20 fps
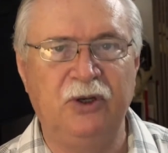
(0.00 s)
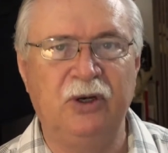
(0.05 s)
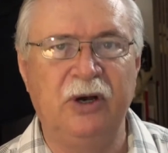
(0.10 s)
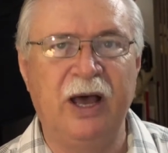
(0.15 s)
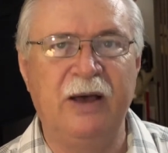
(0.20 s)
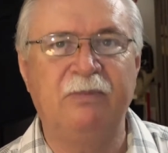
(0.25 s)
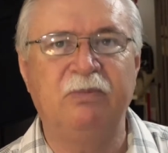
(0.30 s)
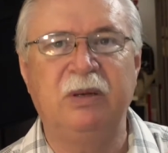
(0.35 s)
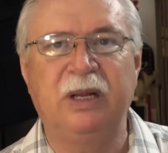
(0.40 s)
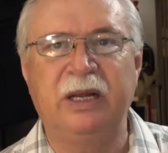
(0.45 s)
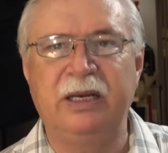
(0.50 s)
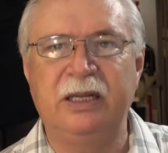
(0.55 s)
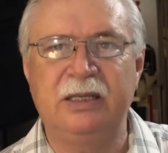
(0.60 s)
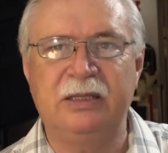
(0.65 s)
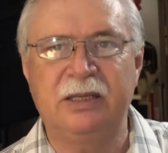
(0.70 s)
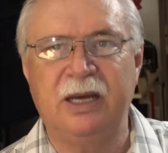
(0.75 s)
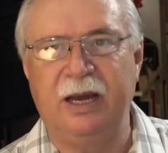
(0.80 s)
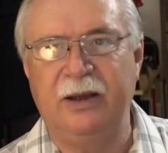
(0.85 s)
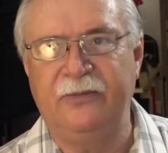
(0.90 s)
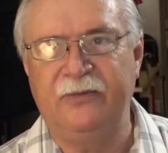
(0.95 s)
You'll have plenty
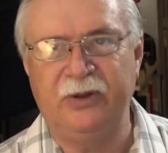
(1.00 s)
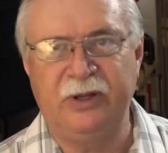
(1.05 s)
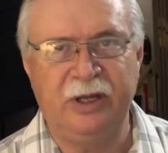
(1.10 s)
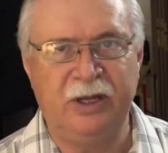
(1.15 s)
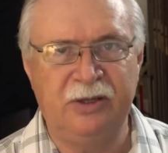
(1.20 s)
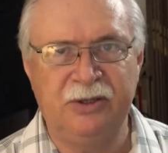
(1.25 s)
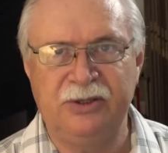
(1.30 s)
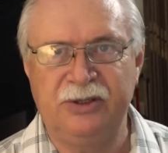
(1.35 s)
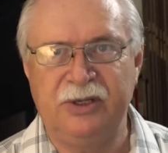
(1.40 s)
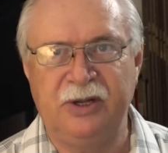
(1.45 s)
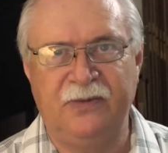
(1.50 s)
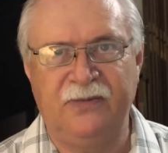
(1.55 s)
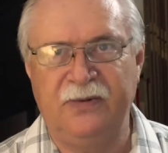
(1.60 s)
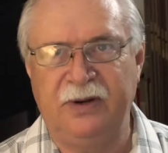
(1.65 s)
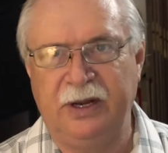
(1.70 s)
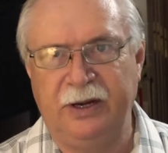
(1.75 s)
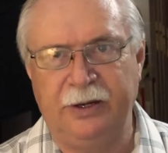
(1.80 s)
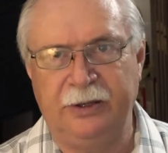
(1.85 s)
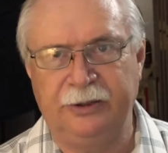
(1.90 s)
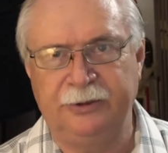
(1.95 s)
of time for the other stuff
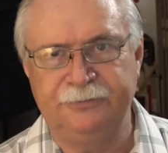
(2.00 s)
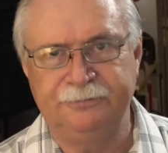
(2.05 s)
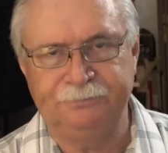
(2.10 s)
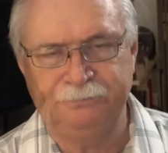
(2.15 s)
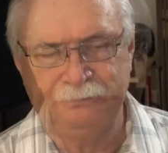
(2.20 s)
later.